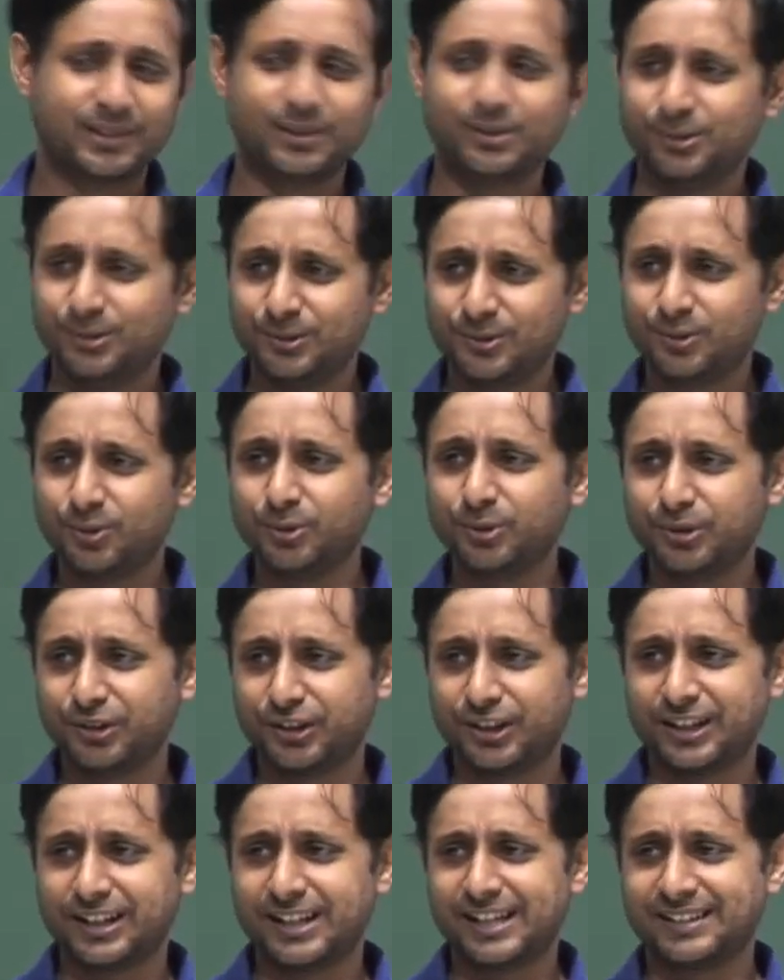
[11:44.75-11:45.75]
You will soon
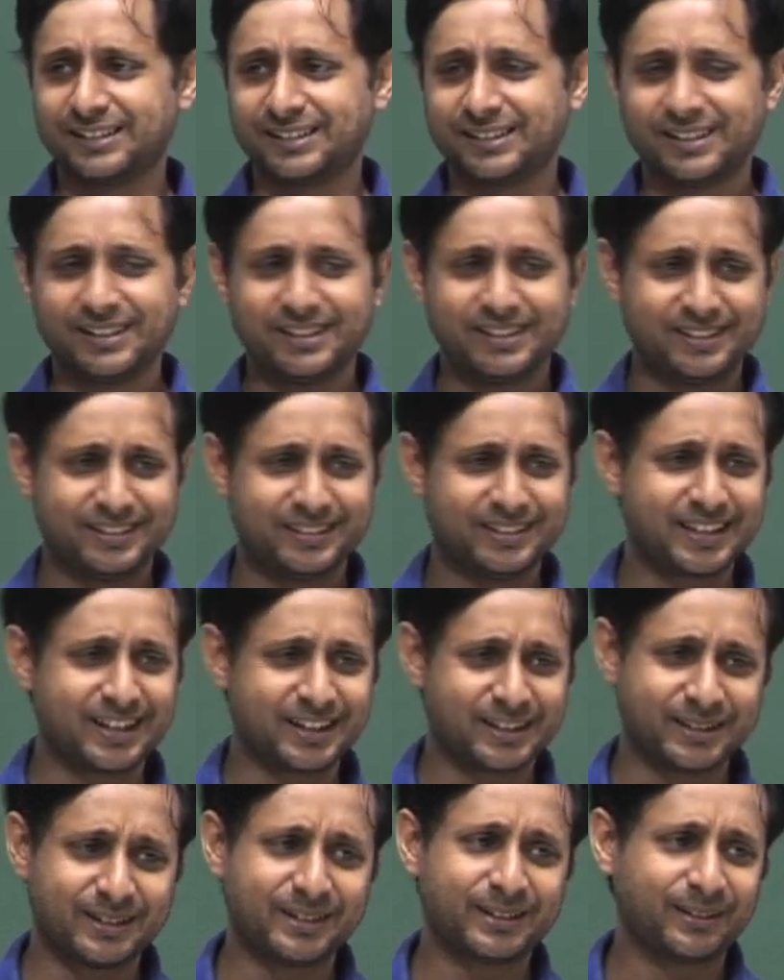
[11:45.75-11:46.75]
realize
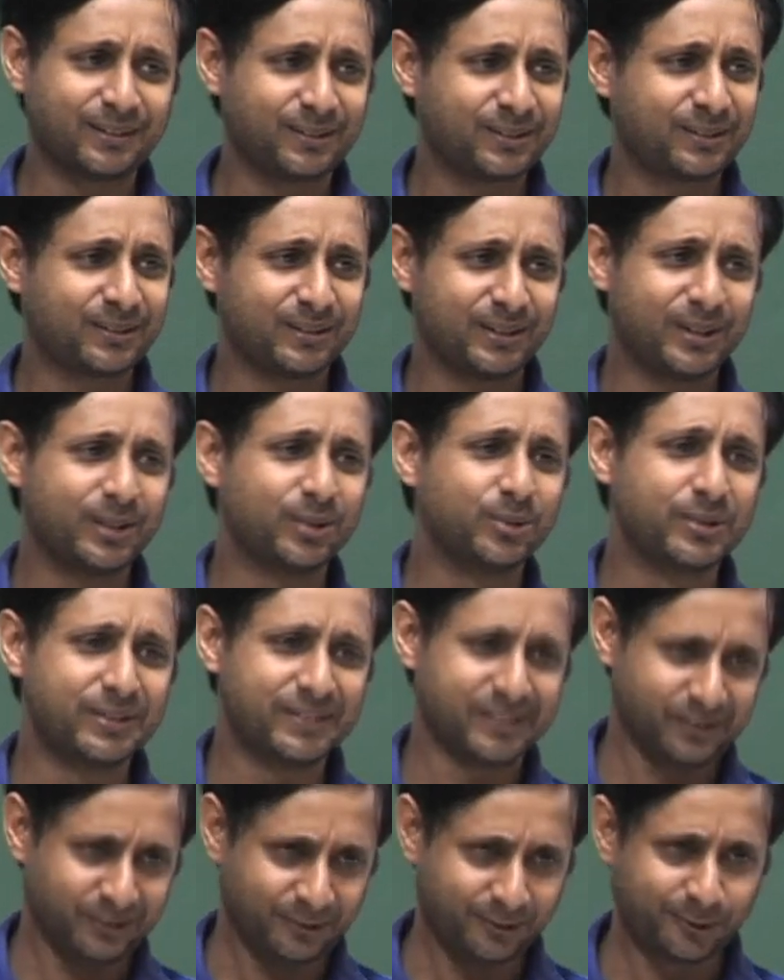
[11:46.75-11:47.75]
that it is a
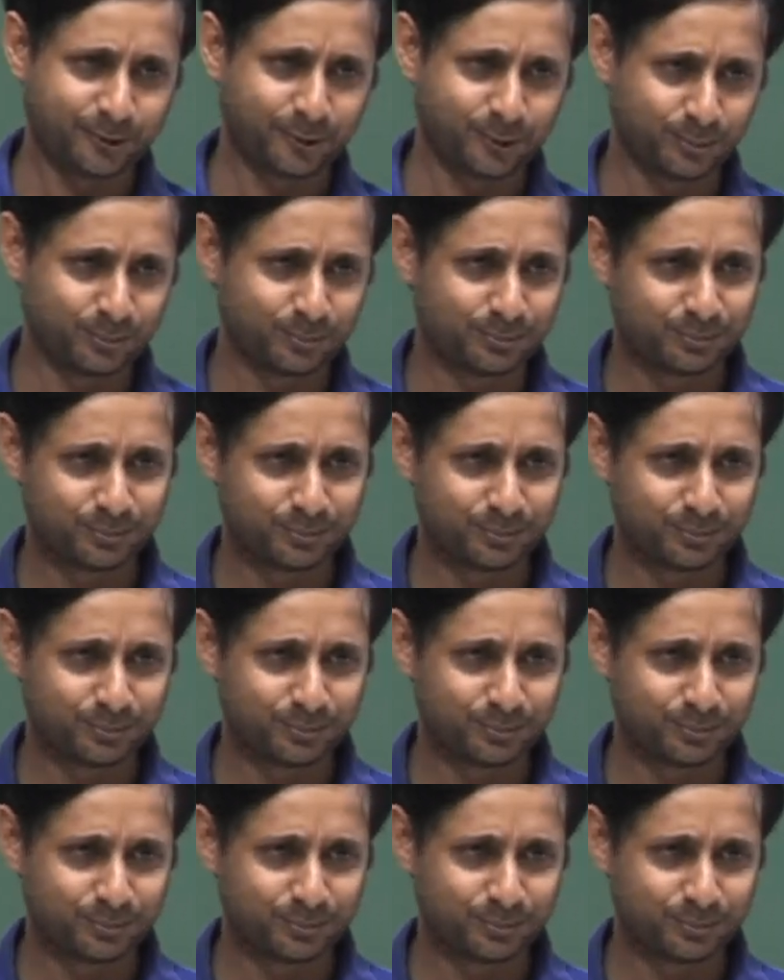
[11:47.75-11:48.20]
nuisance.